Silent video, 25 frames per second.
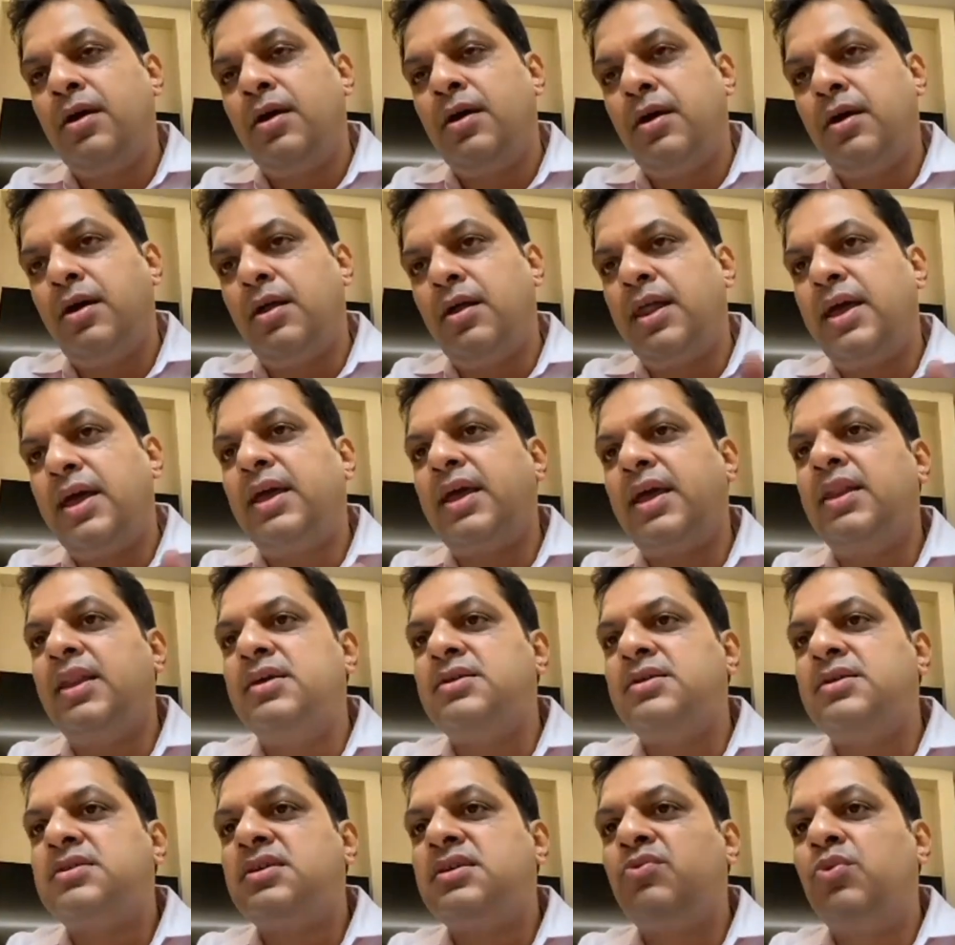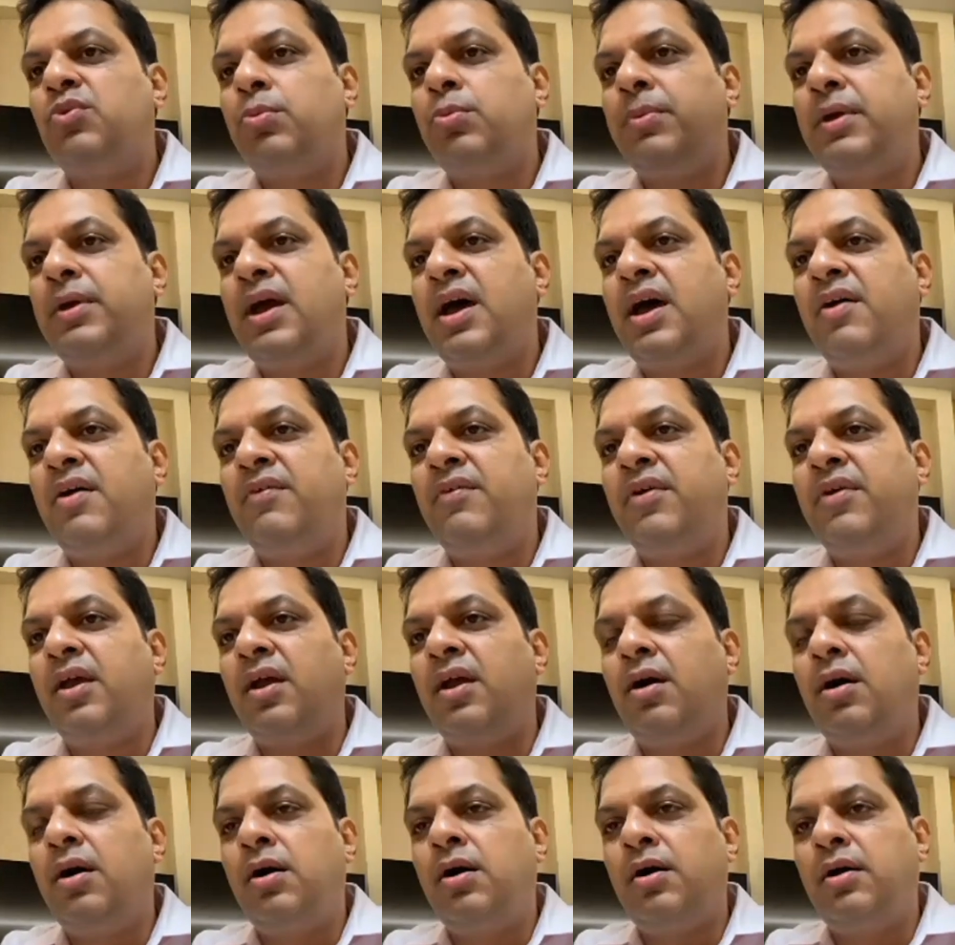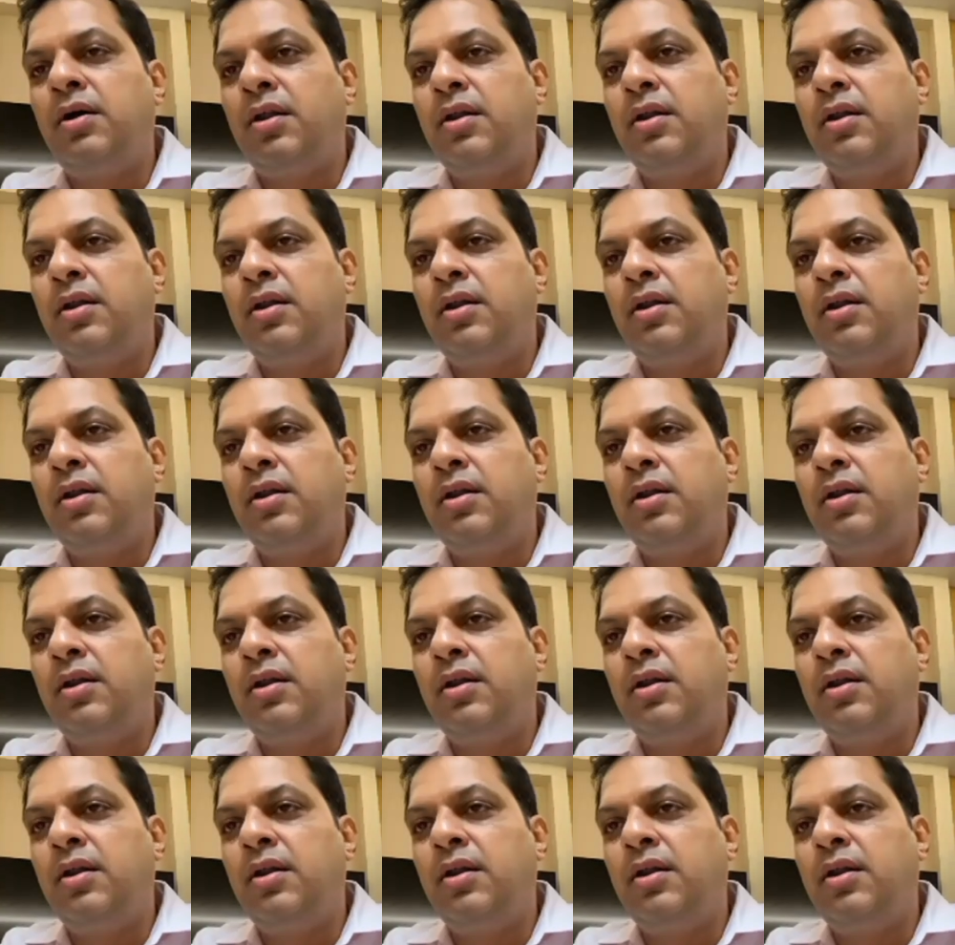like NSE would be having a